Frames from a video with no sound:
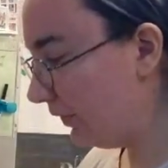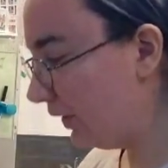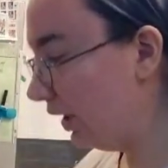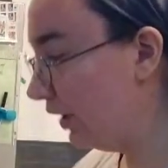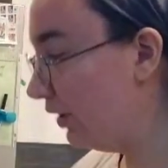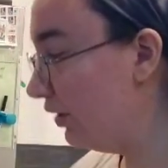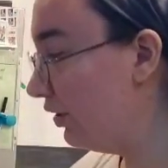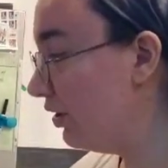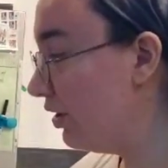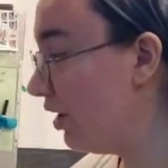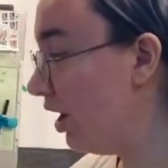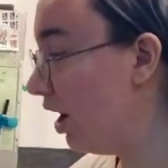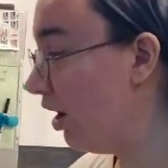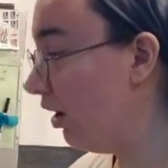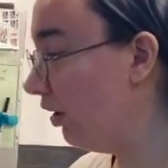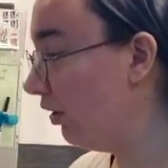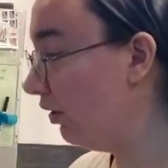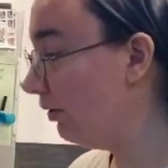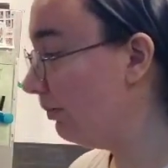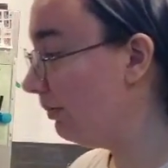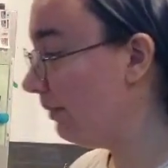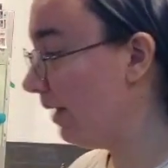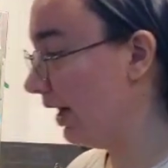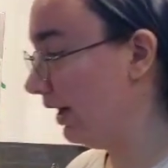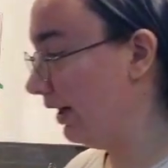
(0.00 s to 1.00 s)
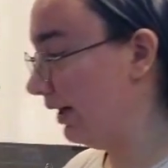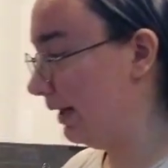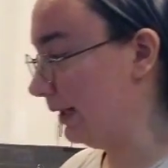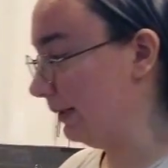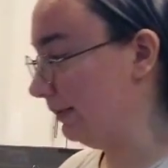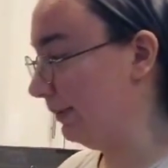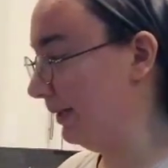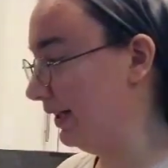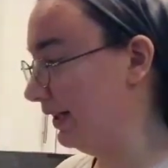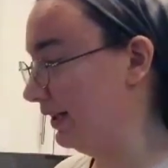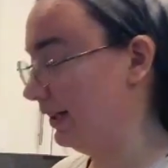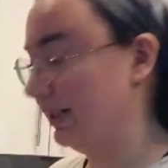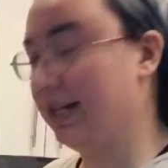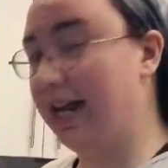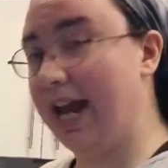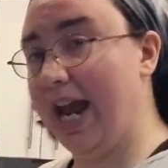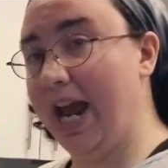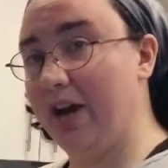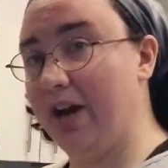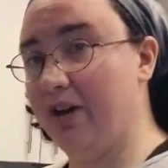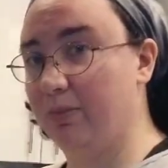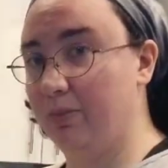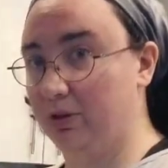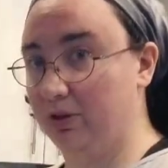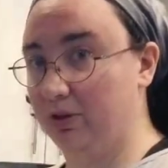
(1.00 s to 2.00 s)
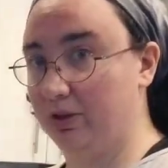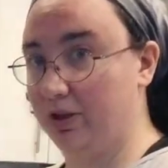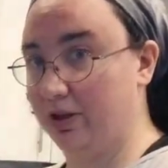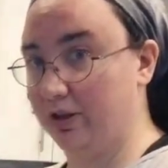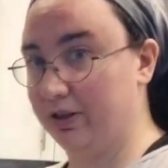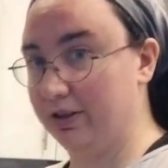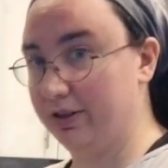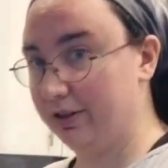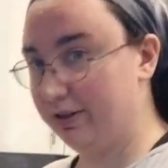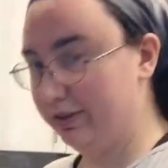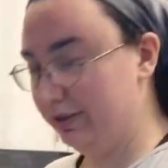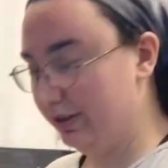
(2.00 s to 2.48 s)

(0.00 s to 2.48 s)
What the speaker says: No, my husband is a terrible cook.